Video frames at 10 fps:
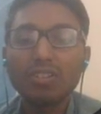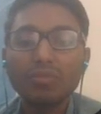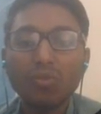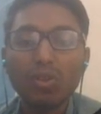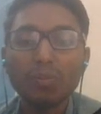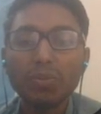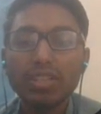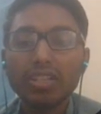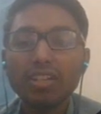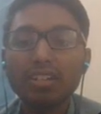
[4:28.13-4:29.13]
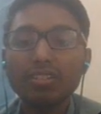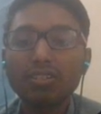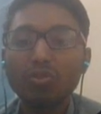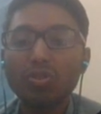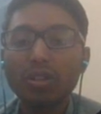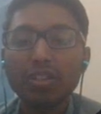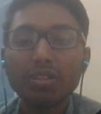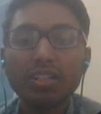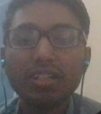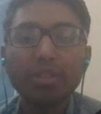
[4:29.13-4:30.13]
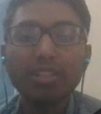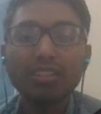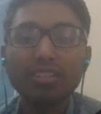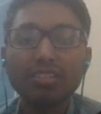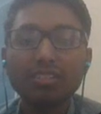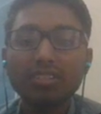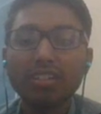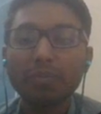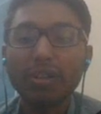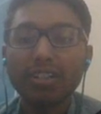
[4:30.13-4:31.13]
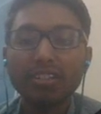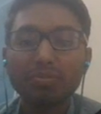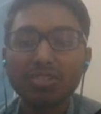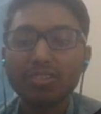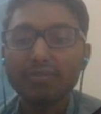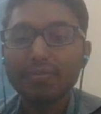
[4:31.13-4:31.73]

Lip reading: Phone Pay, and Google Pay, and many other third party apps.